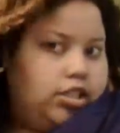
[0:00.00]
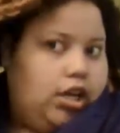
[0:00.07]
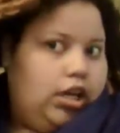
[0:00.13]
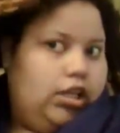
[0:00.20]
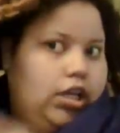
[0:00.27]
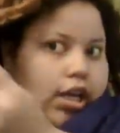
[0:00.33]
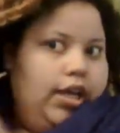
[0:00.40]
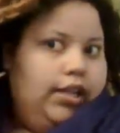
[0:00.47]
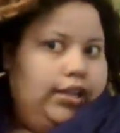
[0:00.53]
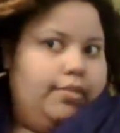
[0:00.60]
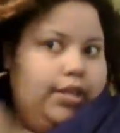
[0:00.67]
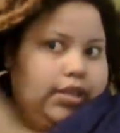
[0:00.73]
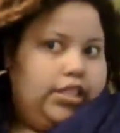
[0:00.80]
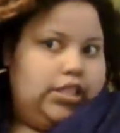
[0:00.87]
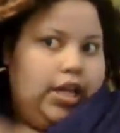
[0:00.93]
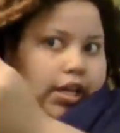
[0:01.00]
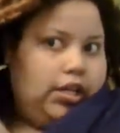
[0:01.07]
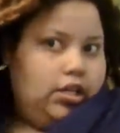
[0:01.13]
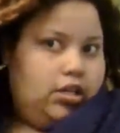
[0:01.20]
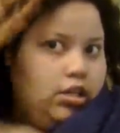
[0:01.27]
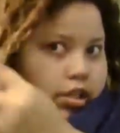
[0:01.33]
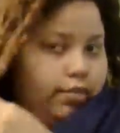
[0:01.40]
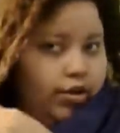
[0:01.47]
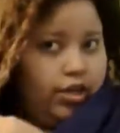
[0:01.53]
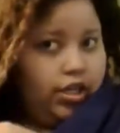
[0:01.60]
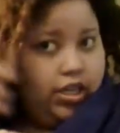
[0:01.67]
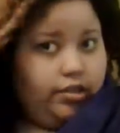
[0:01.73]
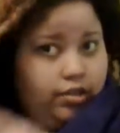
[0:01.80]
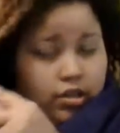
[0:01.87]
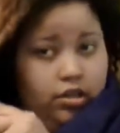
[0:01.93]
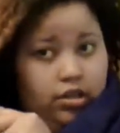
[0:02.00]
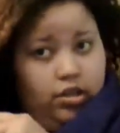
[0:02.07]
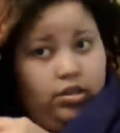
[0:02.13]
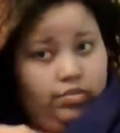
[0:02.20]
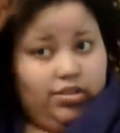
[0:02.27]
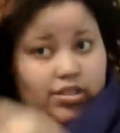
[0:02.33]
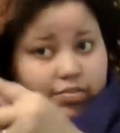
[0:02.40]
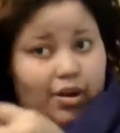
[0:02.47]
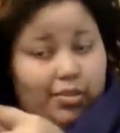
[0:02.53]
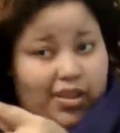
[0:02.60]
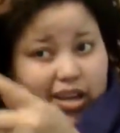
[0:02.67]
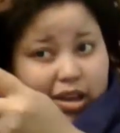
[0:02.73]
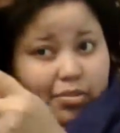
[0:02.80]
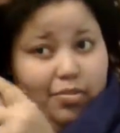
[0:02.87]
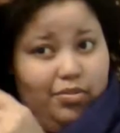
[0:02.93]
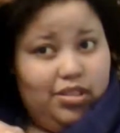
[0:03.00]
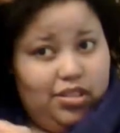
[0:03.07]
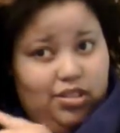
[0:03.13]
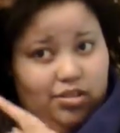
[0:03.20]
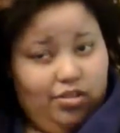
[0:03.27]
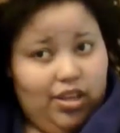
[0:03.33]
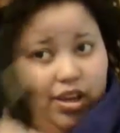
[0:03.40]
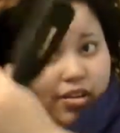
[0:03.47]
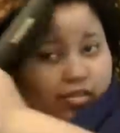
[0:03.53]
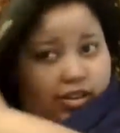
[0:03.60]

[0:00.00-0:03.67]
brush, and you're going to slowly work your way up. I sped this